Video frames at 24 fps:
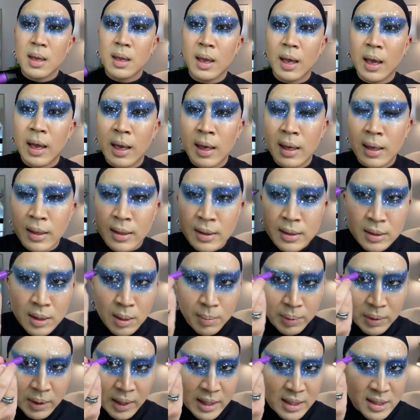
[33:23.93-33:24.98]
and
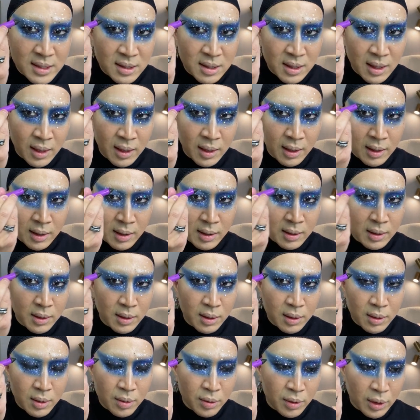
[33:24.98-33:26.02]
place the
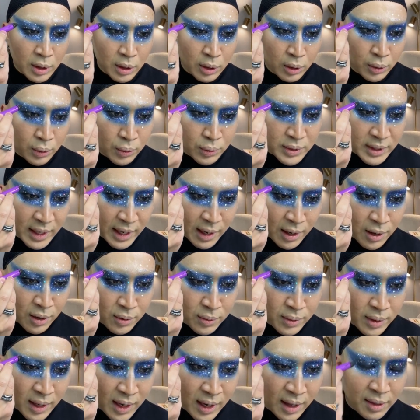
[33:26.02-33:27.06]
glue down,
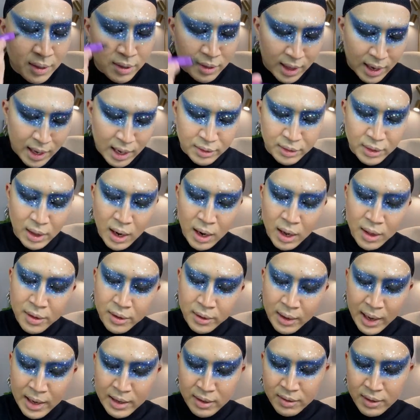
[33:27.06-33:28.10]
and then at the other
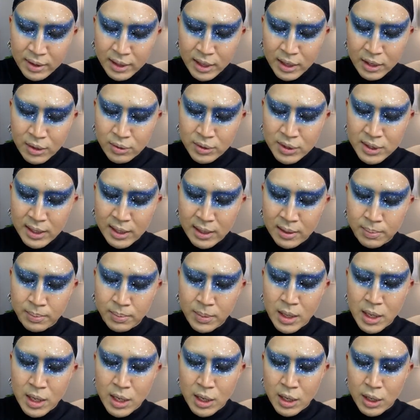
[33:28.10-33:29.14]
end of the Q-tip,
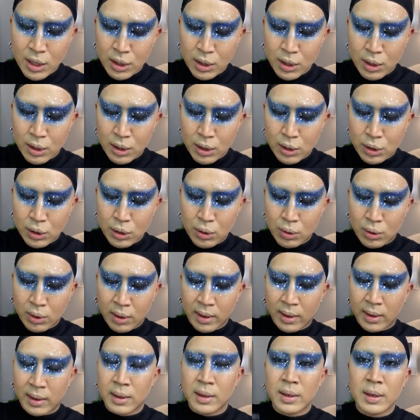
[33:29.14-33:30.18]
you
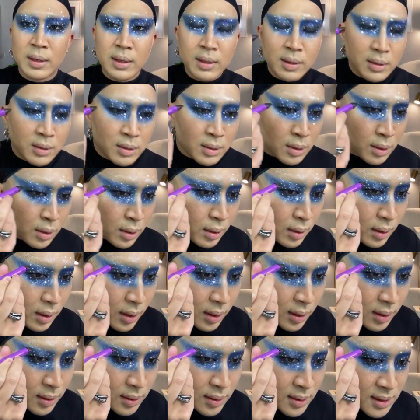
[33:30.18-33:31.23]
could
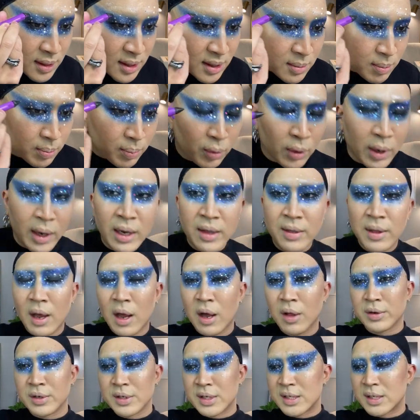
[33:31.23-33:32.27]
spray the
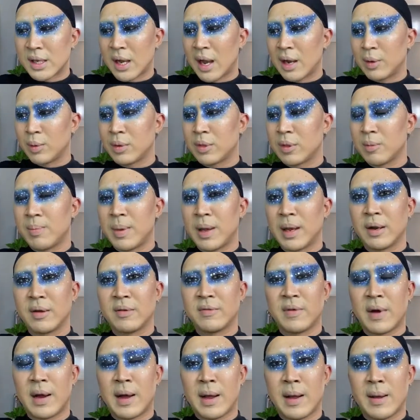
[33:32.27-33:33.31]
other side with a bit
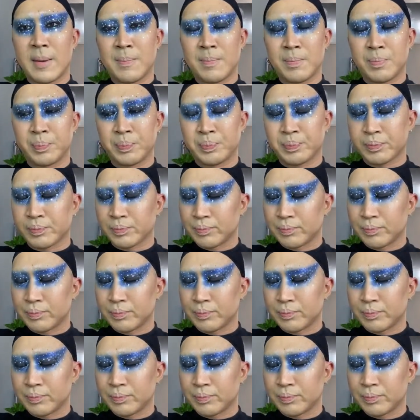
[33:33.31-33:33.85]
of